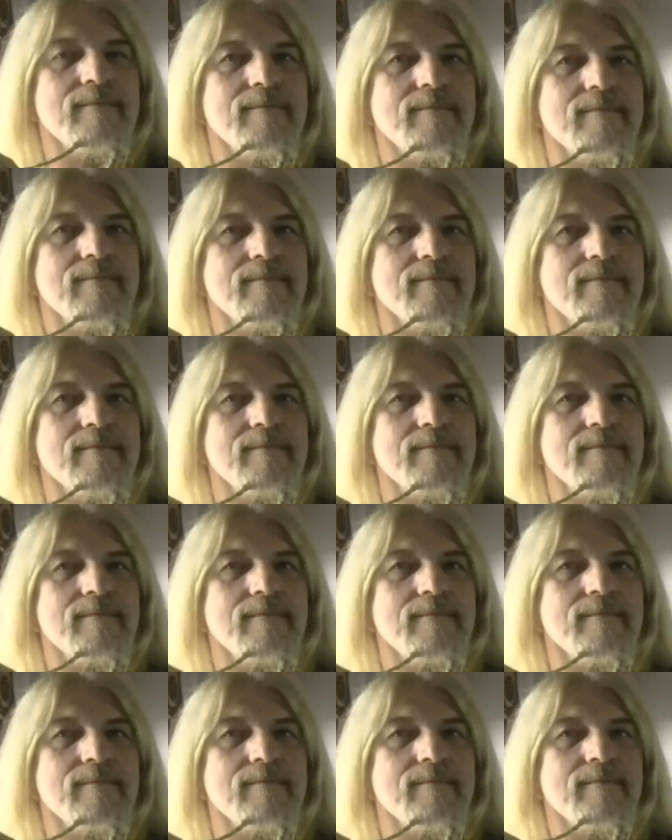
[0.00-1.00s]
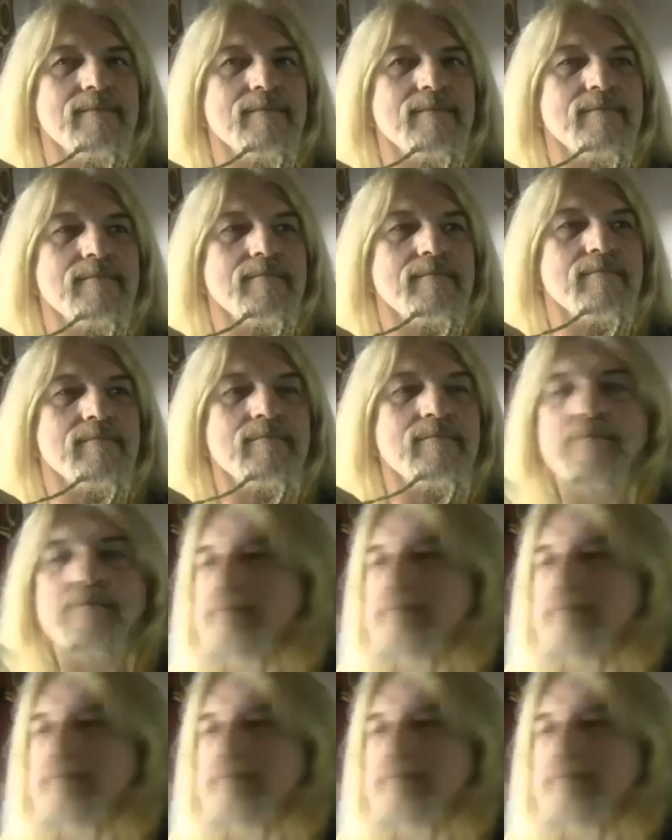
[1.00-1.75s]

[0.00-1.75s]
[no speech]